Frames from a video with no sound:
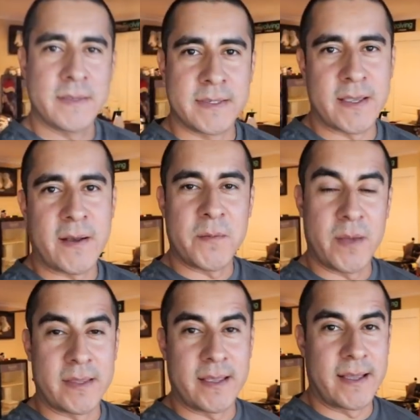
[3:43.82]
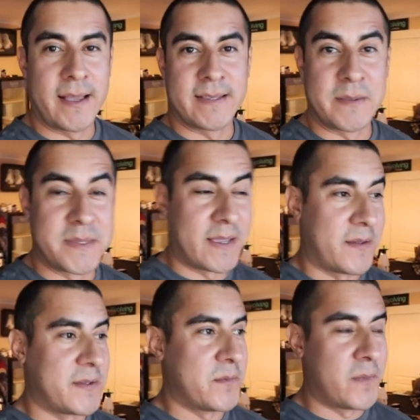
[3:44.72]
Sorry about that guys, I'm
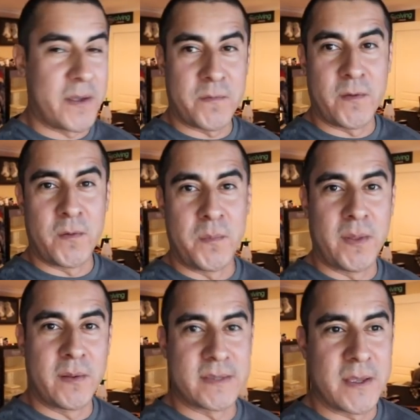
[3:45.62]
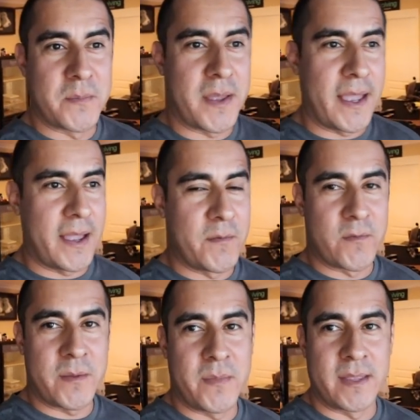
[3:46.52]
telling you, my phone blows up
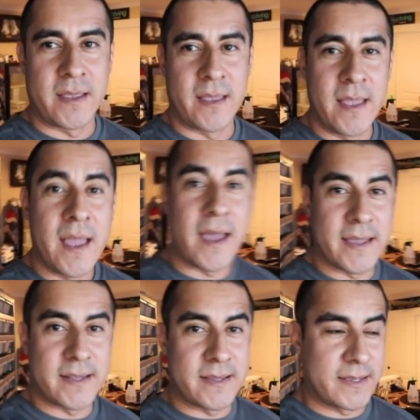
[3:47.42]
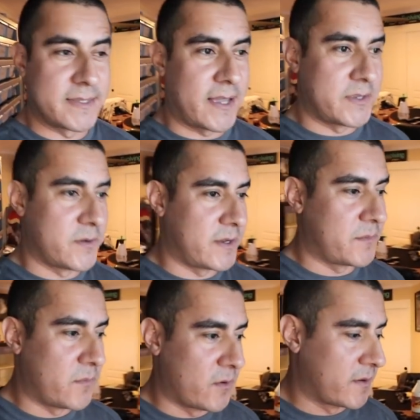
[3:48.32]
every minute. I couldn't exaggerate
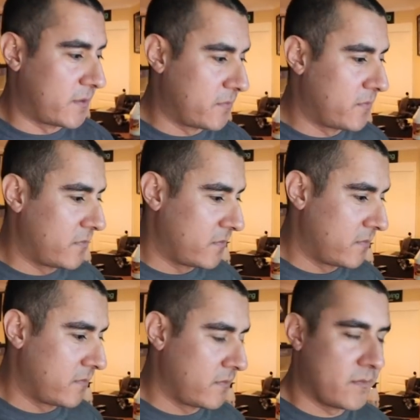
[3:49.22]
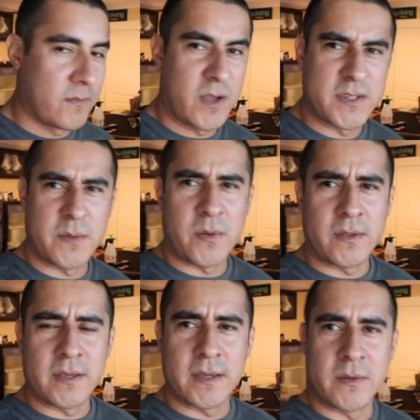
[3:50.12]
it more than, actually I
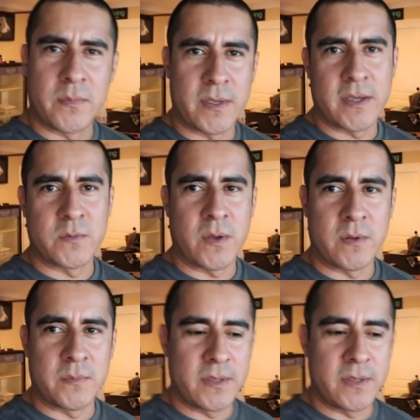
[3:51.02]
probably could, but you guys probably wouldn't